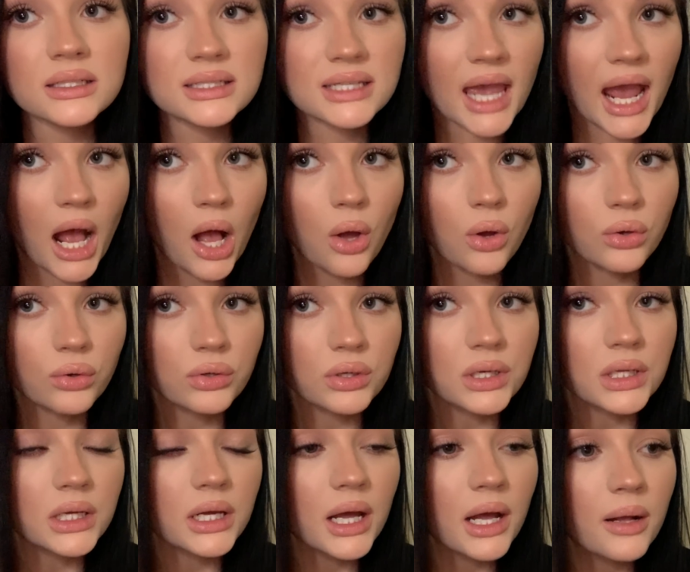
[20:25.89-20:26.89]
down
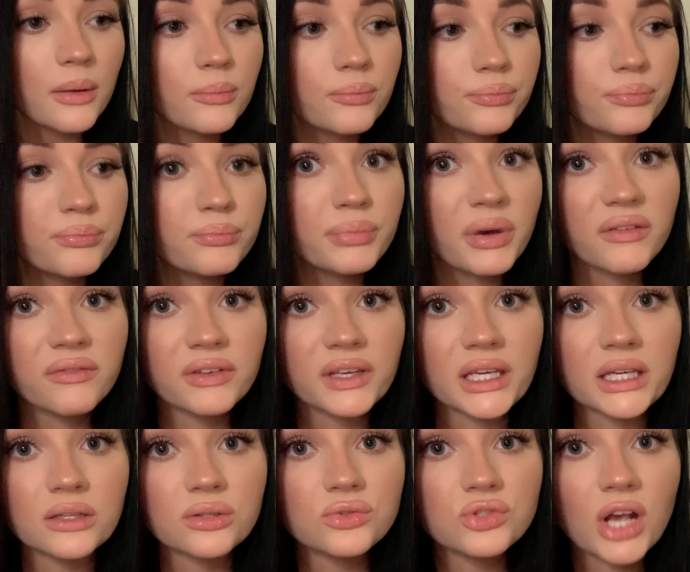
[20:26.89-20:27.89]

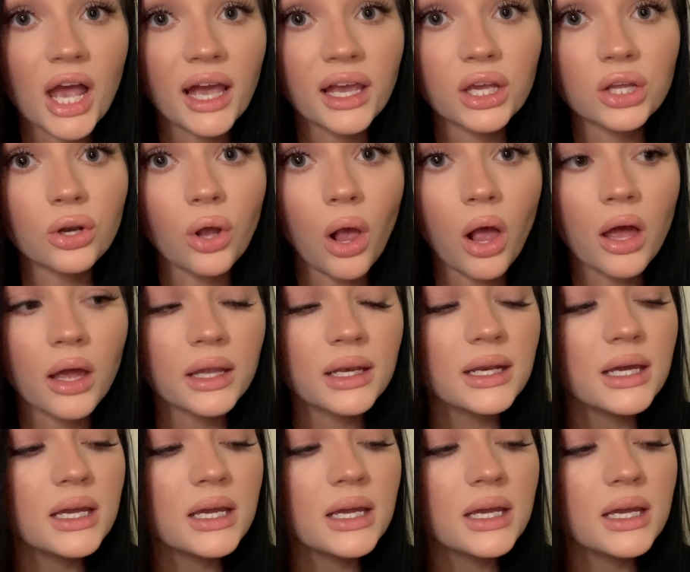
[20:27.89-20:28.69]
puffy jacket on.